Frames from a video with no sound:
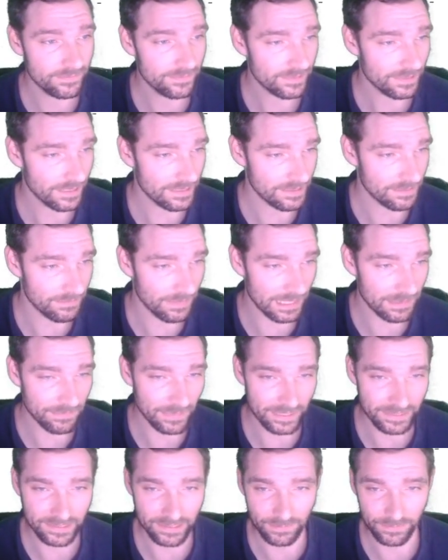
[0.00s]
because it might
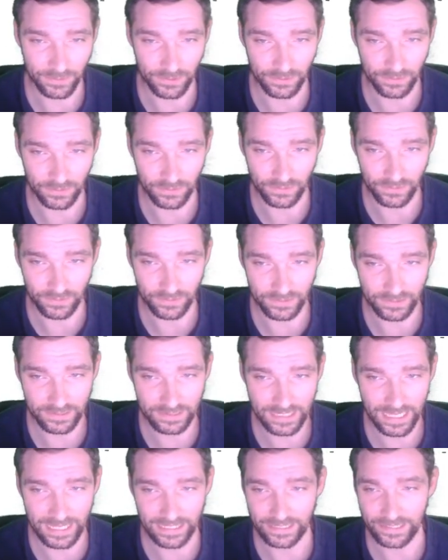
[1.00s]
mess up your
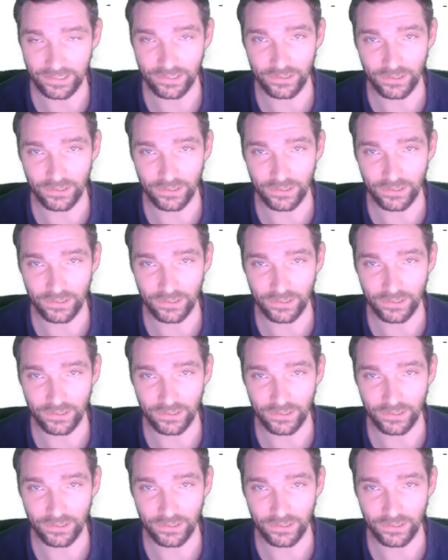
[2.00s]
10 year